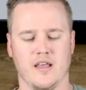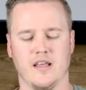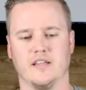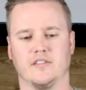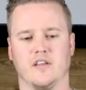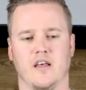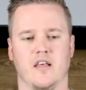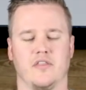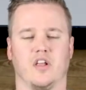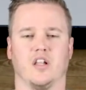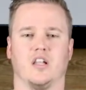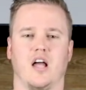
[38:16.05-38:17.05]
is
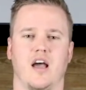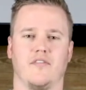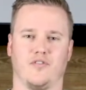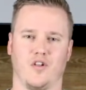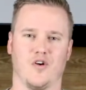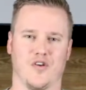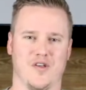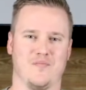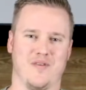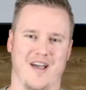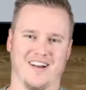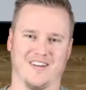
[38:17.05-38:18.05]
the lifelong
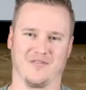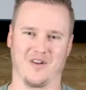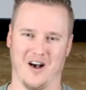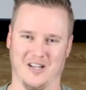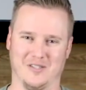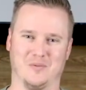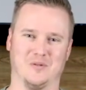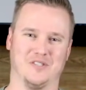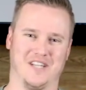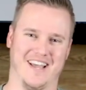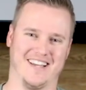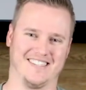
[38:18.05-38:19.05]
impact of gospel
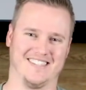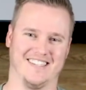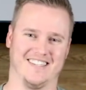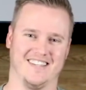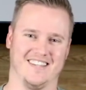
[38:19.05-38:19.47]
change.